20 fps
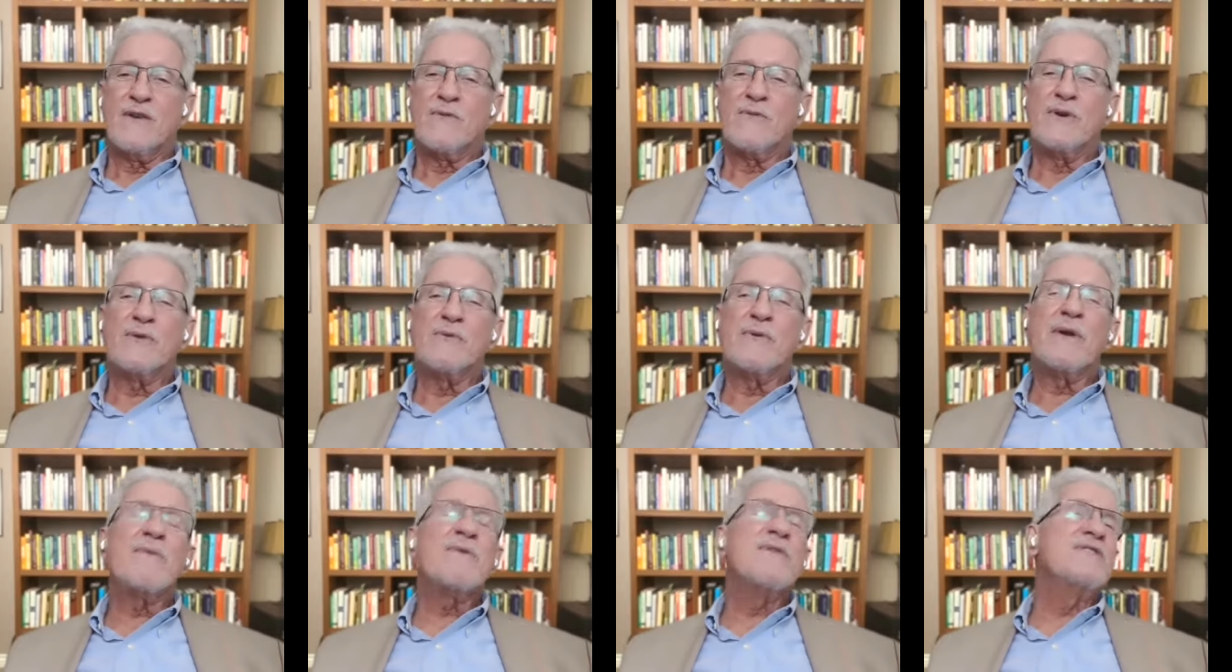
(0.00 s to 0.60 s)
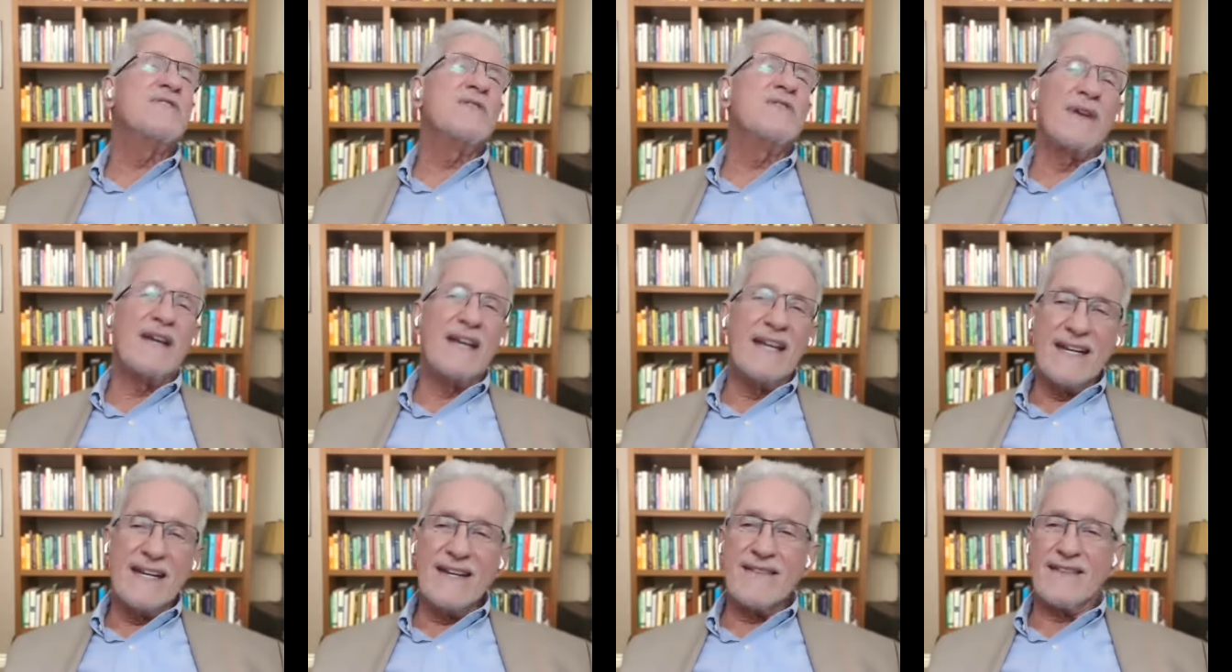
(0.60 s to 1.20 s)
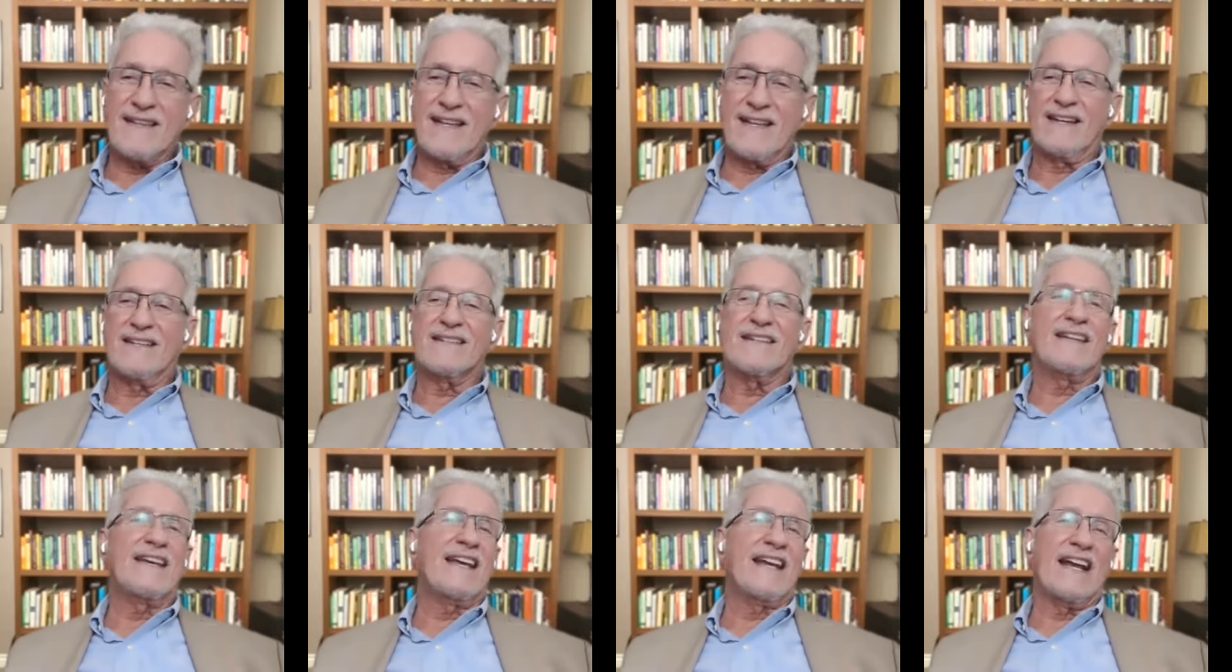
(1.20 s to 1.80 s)
when we would do anything
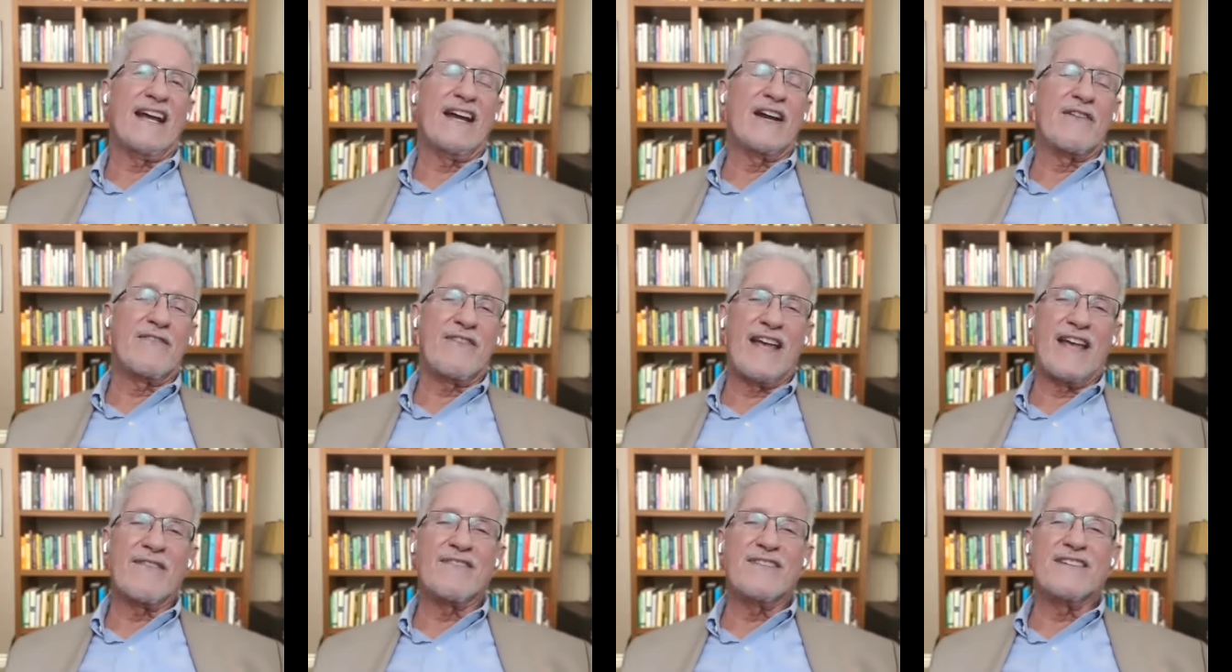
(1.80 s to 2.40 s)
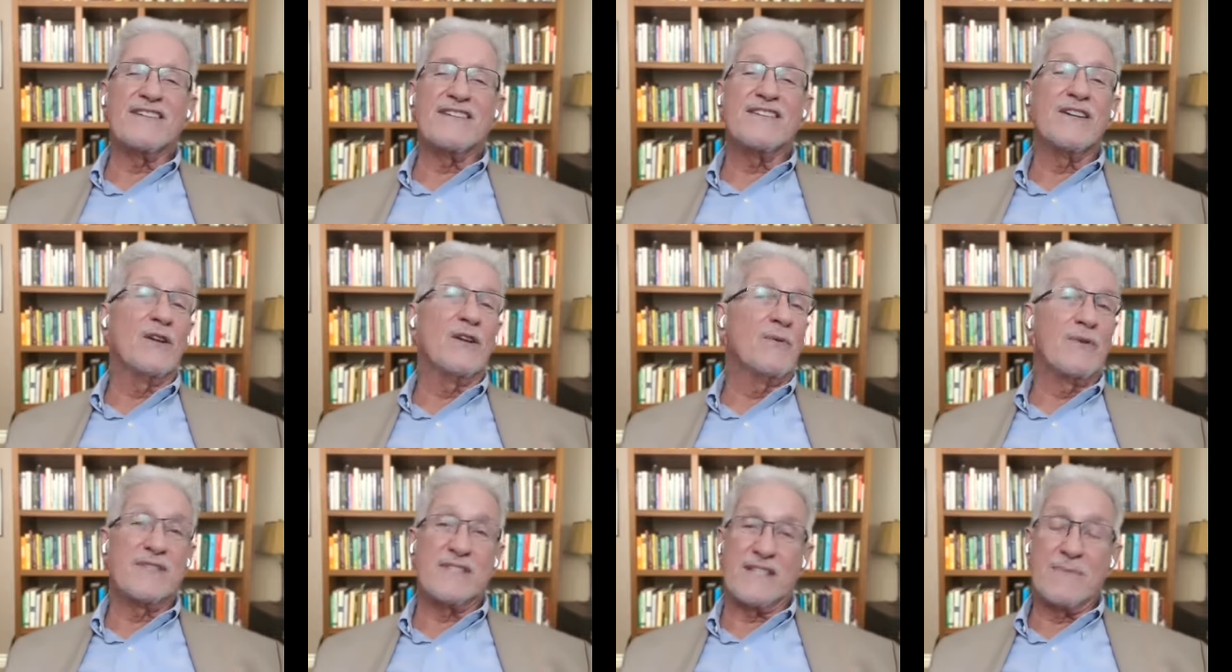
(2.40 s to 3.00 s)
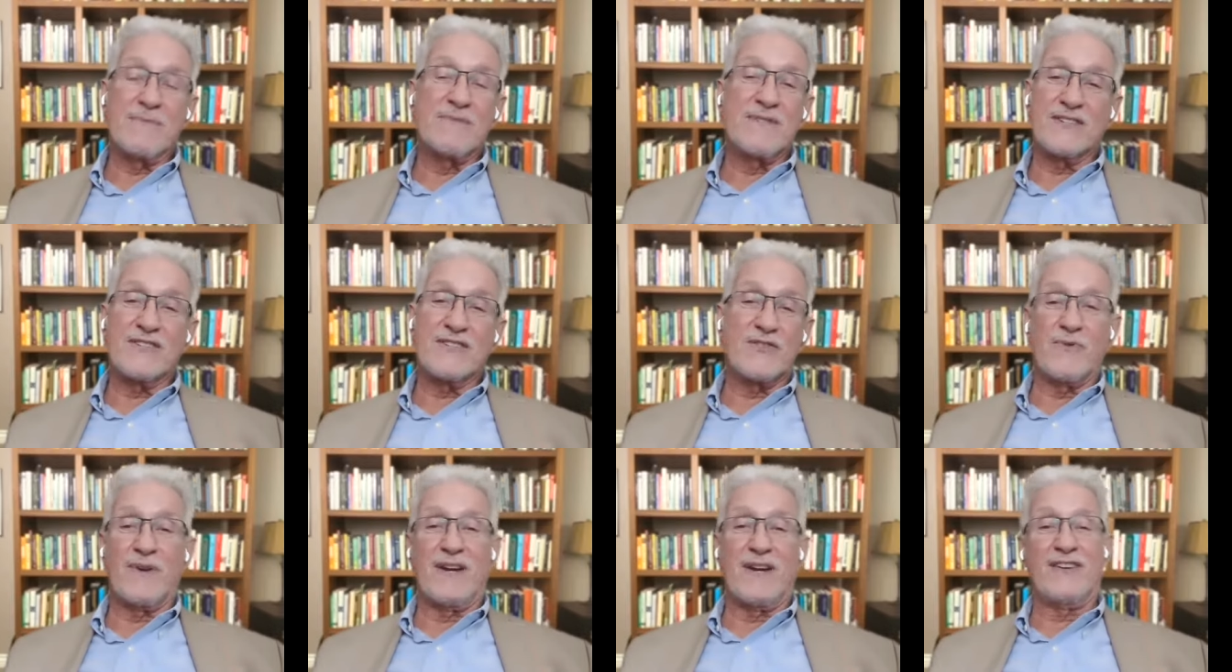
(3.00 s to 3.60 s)
to get out of having to deal with some
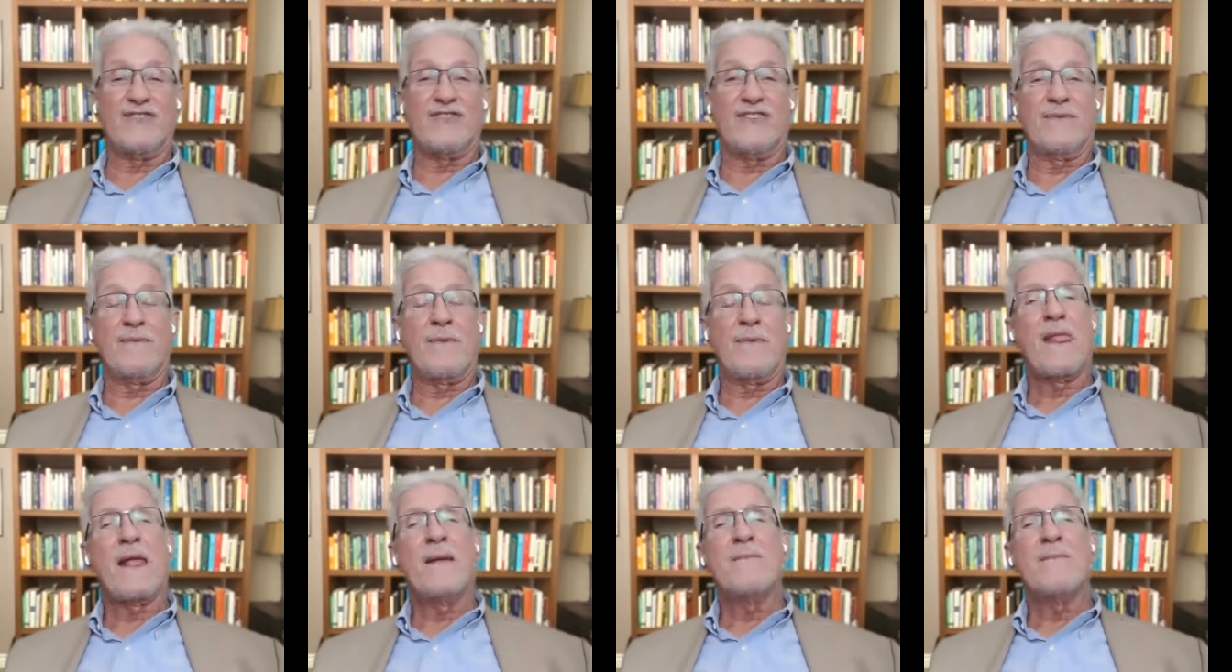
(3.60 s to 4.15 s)
situation